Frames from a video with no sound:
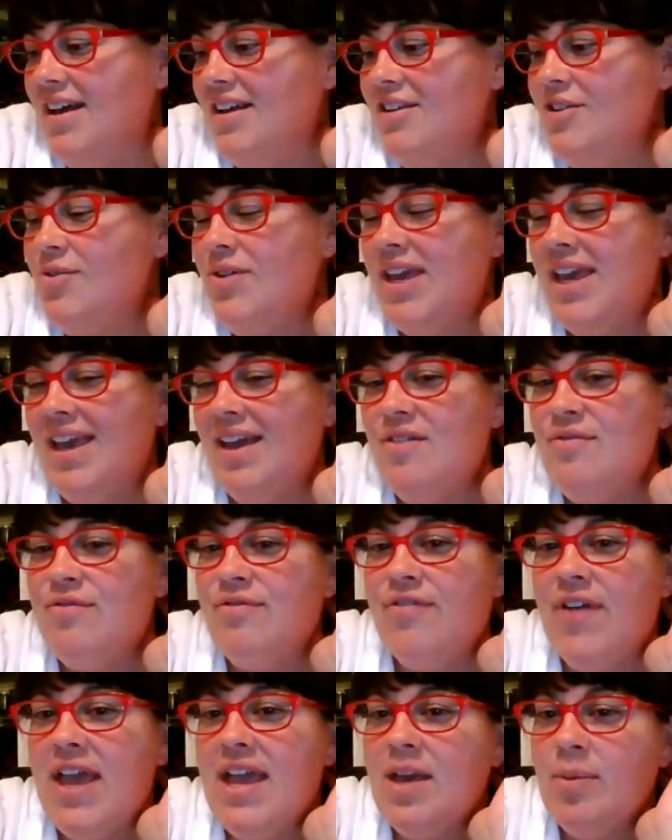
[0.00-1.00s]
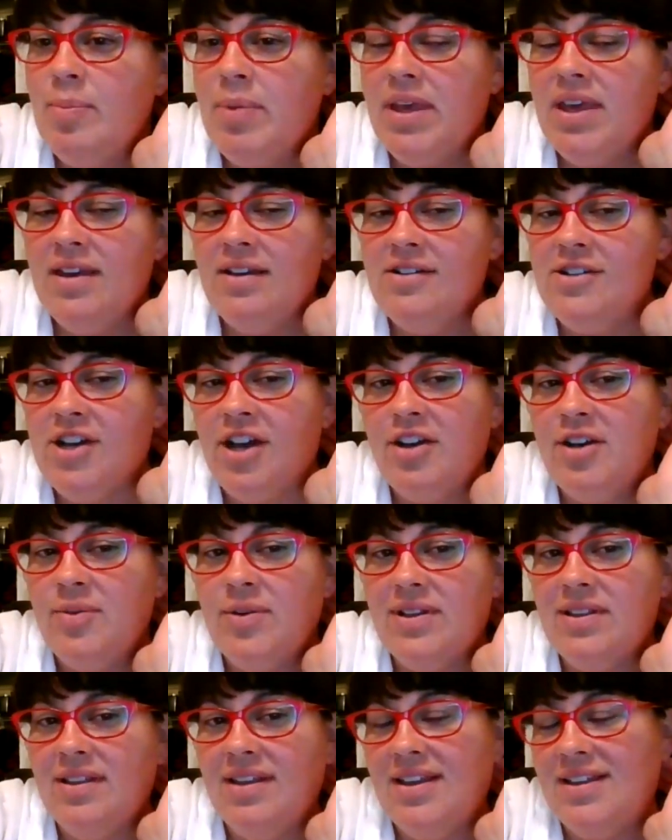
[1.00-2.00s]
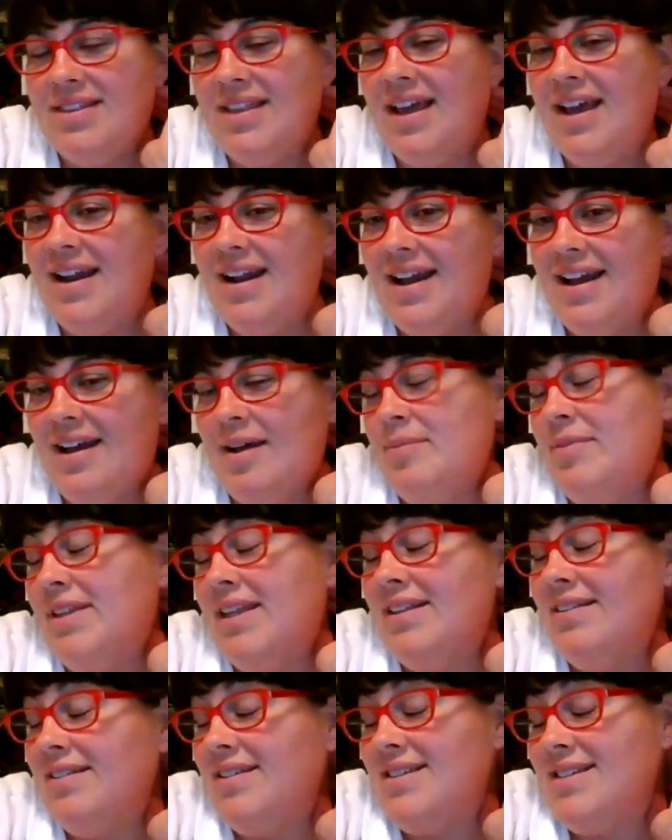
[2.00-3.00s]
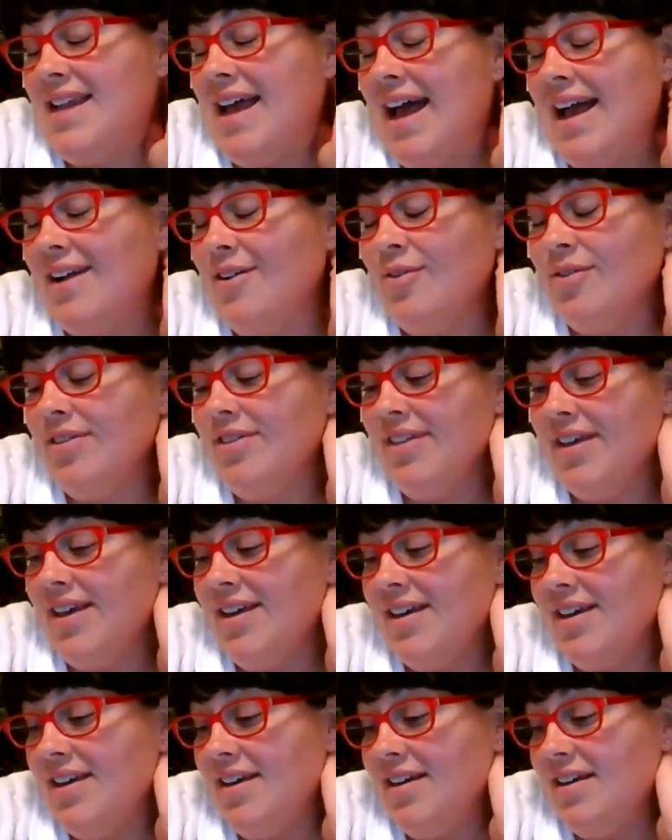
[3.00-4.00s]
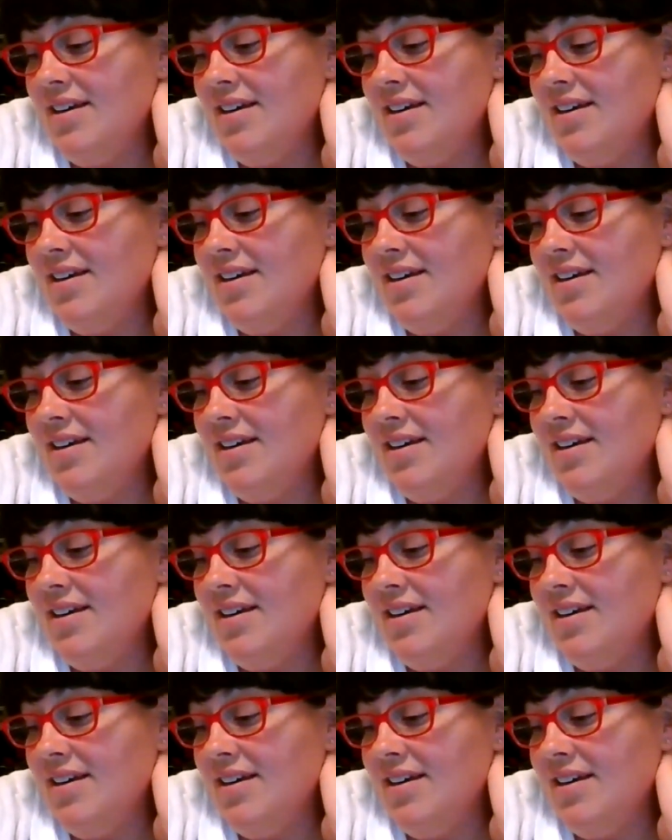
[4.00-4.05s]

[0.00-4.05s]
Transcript: you can't fake being genuine like that. I mean, at least I don't think.